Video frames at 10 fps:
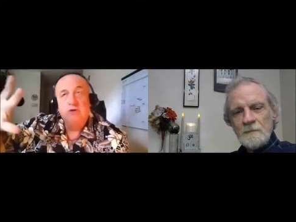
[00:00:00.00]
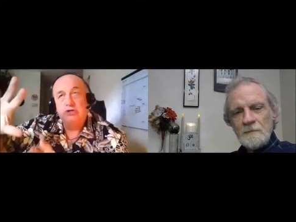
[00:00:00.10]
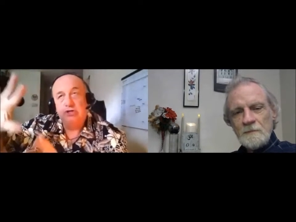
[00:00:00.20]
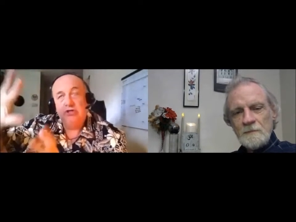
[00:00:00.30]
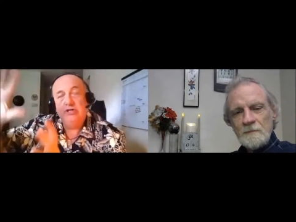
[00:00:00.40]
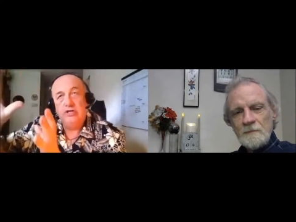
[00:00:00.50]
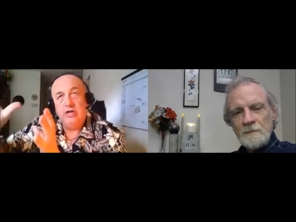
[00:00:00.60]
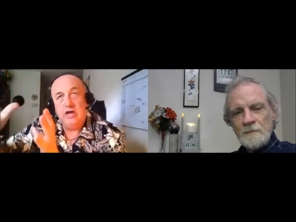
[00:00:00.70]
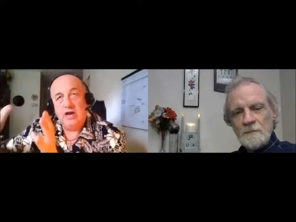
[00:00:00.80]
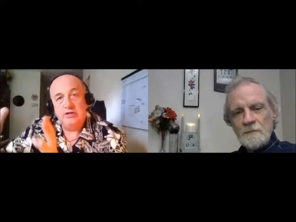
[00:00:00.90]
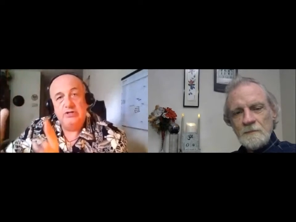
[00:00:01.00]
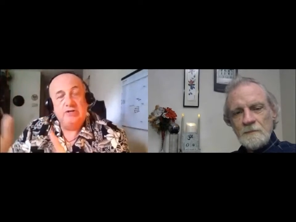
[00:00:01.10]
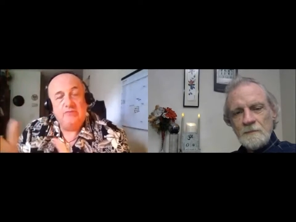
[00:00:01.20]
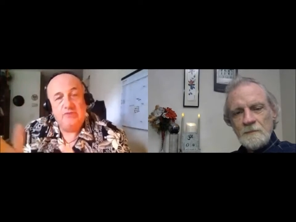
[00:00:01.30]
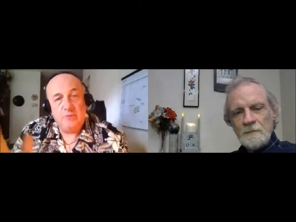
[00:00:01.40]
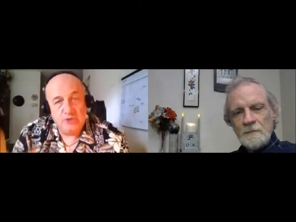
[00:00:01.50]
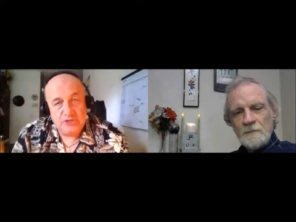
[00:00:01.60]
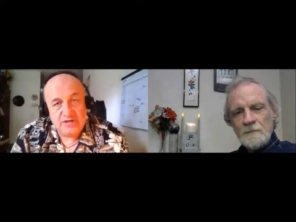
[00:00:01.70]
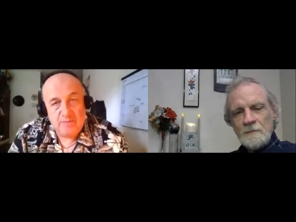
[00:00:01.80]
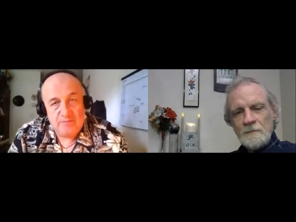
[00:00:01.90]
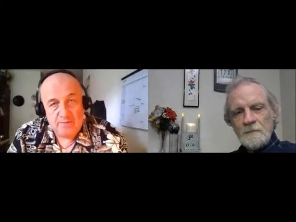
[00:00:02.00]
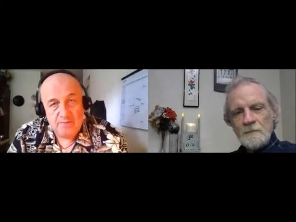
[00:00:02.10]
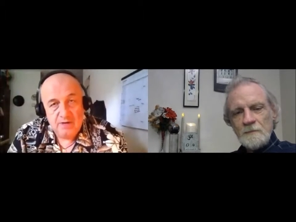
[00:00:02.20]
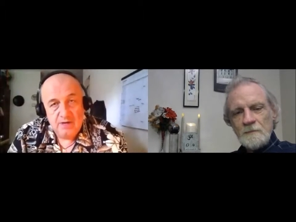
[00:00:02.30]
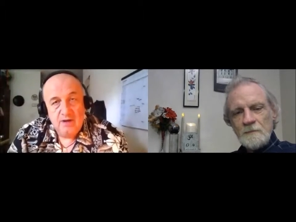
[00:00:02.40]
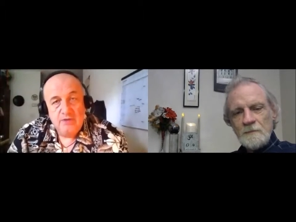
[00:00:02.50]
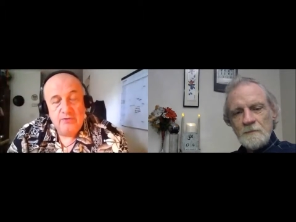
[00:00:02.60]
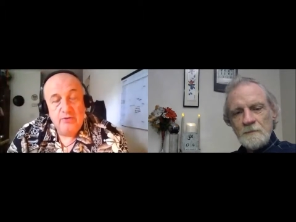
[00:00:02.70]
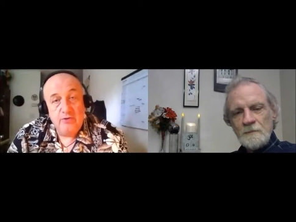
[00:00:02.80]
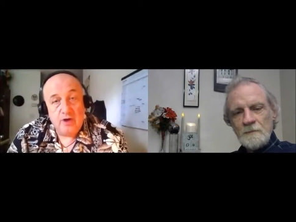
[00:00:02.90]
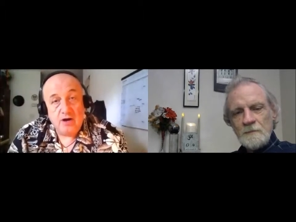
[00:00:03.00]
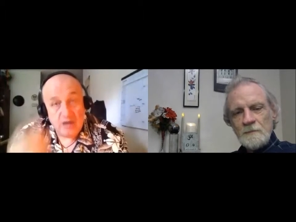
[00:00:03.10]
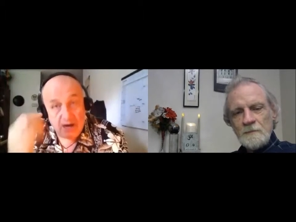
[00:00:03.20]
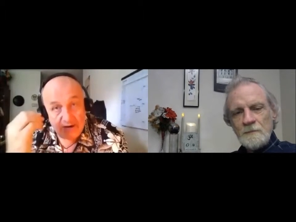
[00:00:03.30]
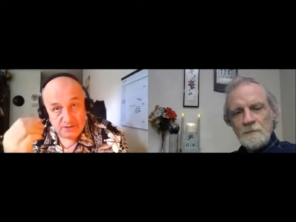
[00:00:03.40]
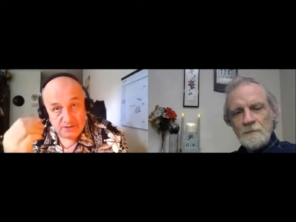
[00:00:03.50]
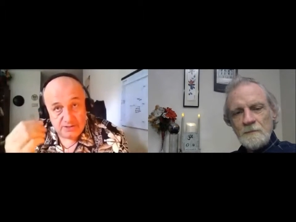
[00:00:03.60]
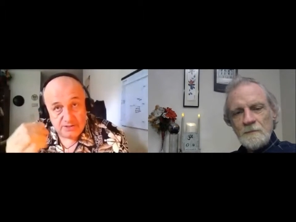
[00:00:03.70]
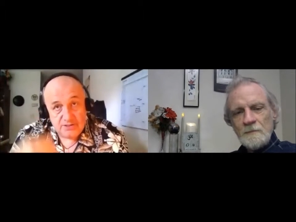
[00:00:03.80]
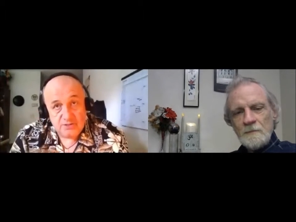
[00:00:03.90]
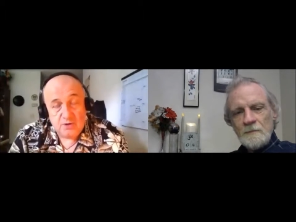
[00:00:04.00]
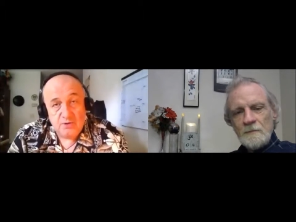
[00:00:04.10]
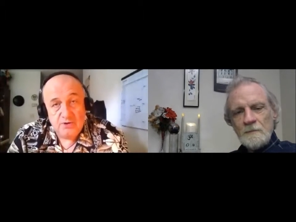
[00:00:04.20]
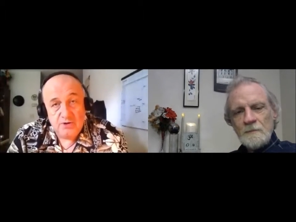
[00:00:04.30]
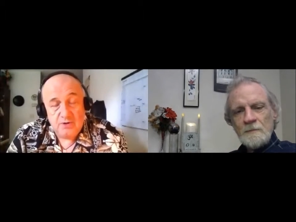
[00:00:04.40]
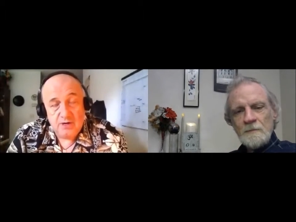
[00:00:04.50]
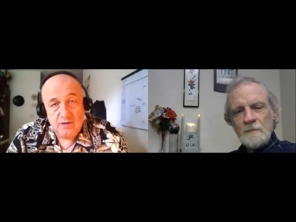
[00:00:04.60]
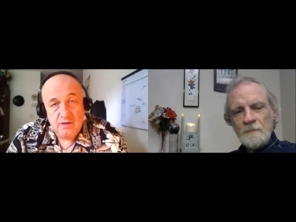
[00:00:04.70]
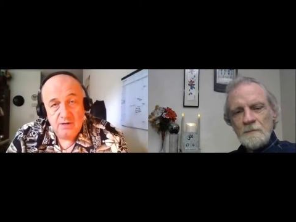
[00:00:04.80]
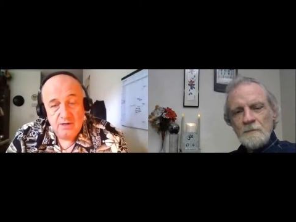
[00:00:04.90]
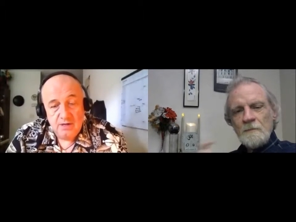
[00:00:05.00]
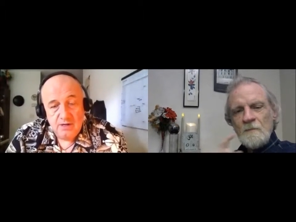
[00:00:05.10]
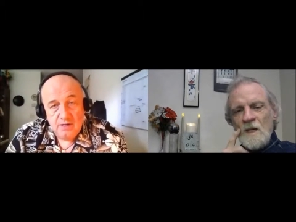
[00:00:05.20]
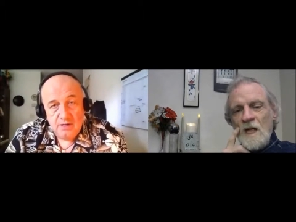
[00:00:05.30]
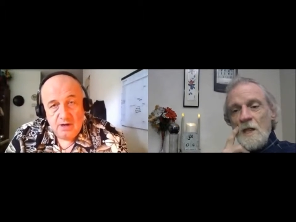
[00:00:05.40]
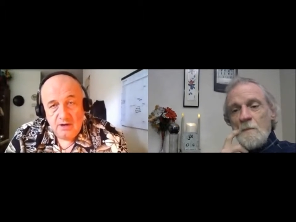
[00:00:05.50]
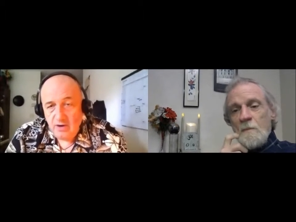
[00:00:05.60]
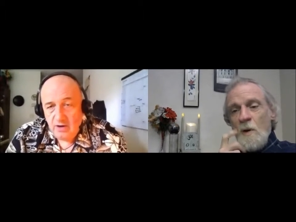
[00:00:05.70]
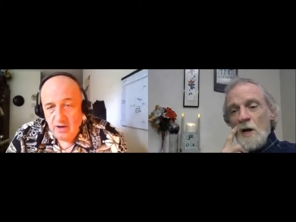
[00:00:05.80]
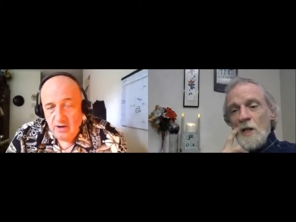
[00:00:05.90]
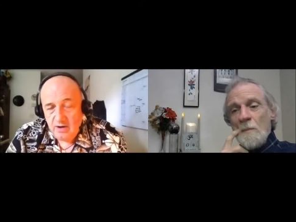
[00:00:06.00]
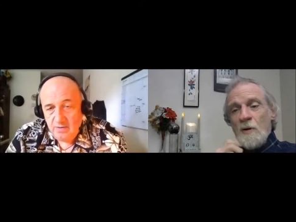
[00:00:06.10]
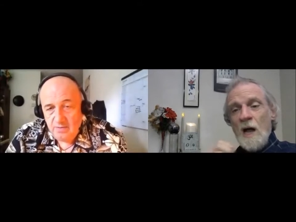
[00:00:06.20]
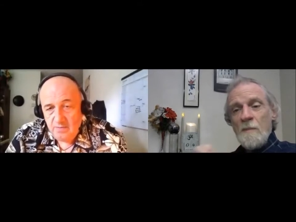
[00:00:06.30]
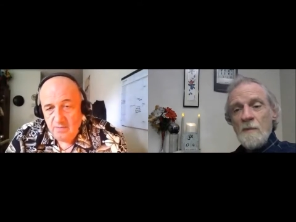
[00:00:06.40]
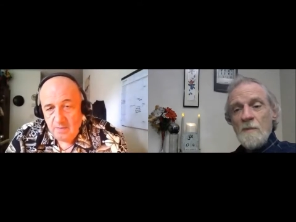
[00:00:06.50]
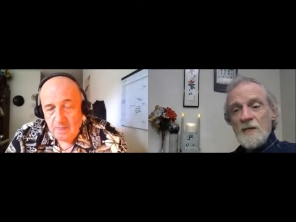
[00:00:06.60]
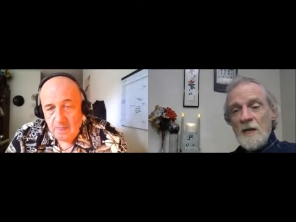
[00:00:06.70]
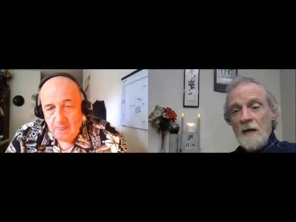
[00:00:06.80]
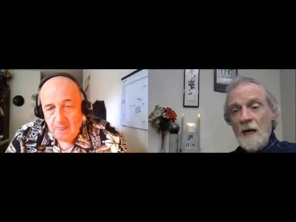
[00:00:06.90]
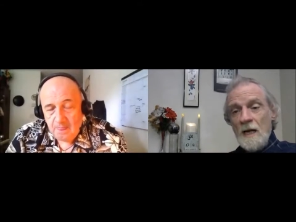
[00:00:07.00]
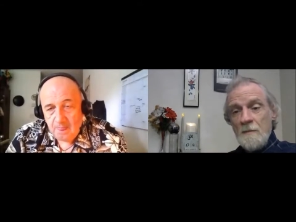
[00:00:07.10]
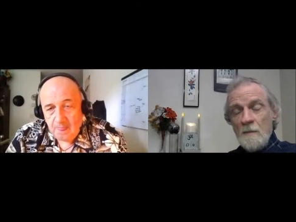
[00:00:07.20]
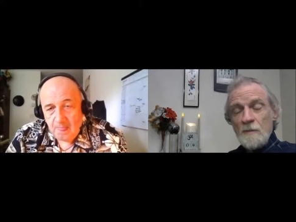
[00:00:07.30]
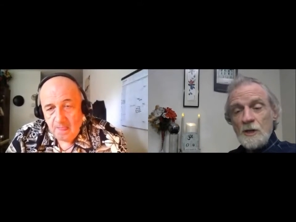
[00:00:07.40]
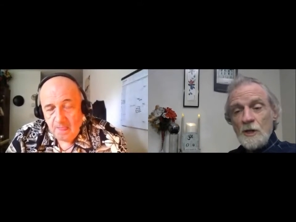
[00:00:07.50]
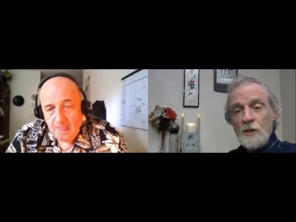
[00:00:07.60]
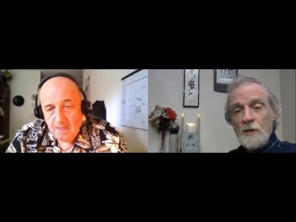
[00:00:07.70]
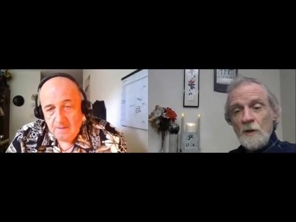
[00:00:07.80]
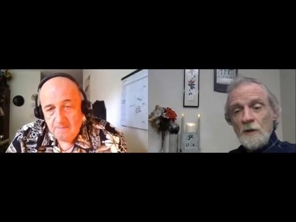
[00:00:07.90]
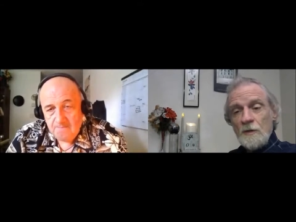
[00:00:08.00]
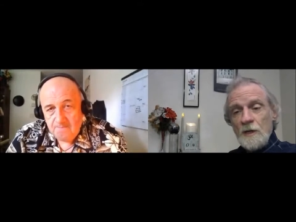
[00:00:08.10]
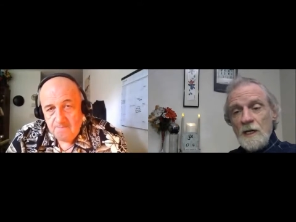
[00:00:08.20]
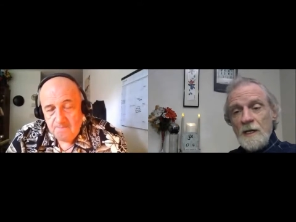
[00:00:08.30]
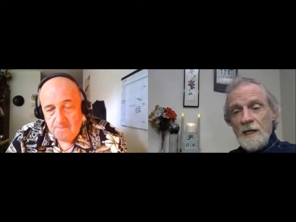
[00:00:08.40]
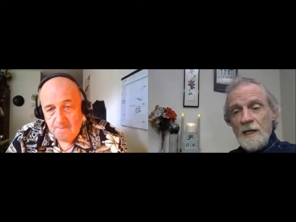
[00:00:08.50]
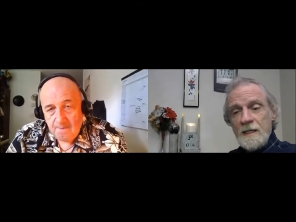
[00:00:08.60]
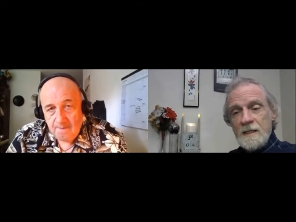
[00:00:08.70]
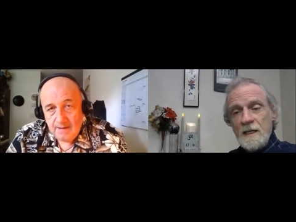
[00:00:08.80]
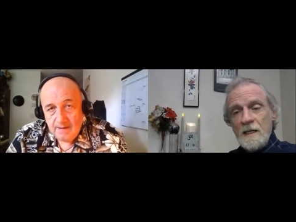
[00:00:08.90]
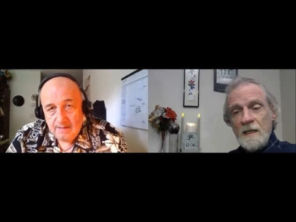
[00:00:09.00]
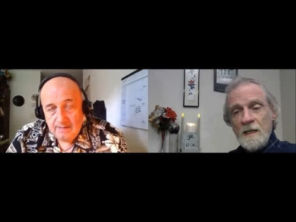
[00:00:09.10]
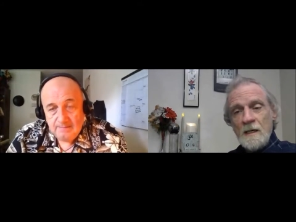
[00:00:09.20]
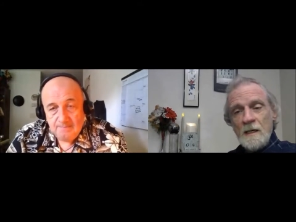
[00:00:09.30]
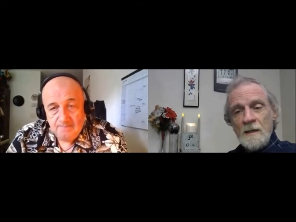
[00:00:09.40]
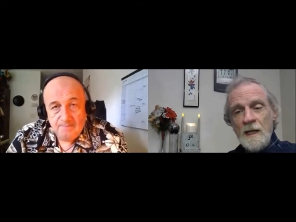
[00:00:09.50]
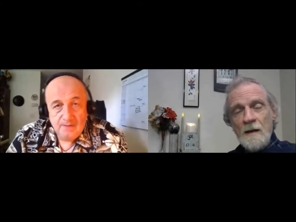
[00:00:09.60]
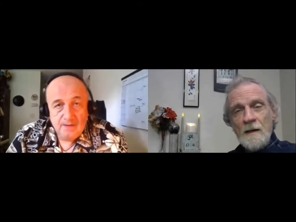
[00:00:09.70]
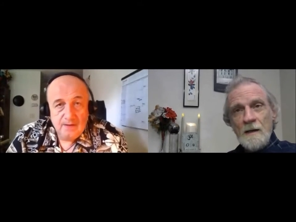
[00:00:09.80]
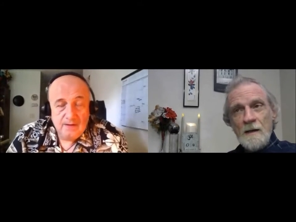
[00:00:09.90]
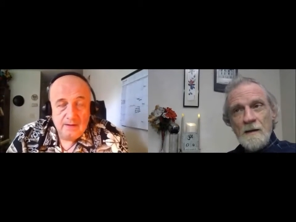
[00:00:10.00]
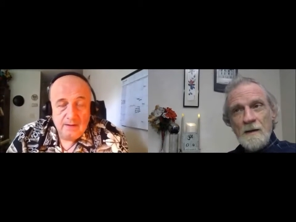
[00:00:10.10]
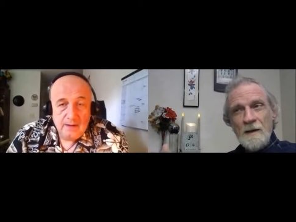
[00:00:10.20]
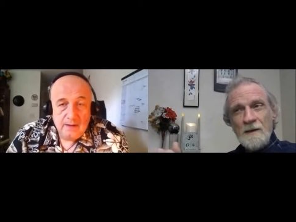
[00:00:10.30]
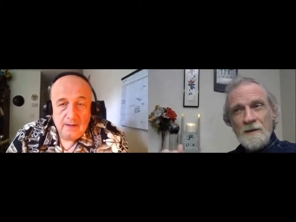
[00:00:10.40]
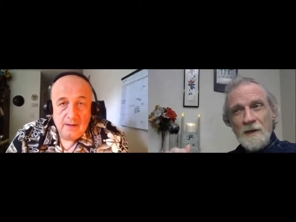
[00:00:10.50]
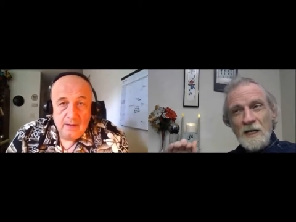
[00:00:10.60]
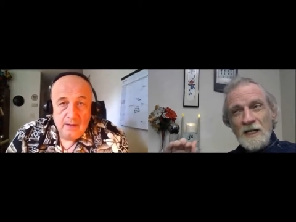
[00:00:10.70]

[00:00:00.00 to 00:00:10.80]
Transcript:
Speaker 1: sh- uh, shift them or shape them through our consciousness is what we're doing
Speaker 2: yeah, the part of the problem is I, I am sure you'll agree that uh, that the